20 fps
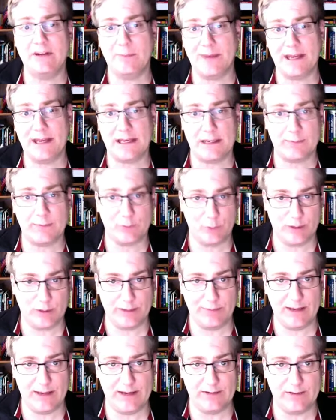to back up
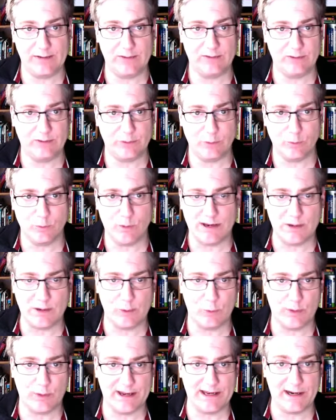20 pages to write
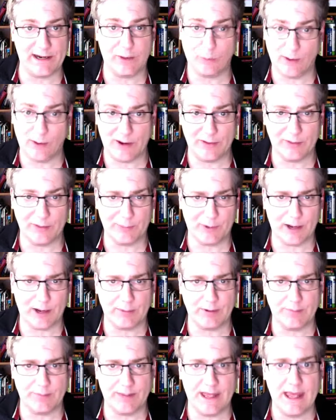your way around the
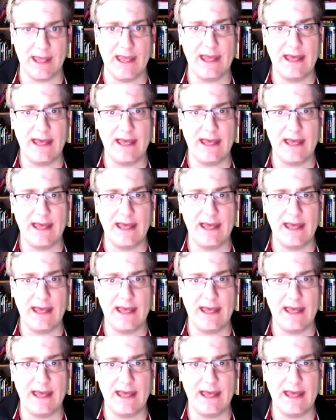problem.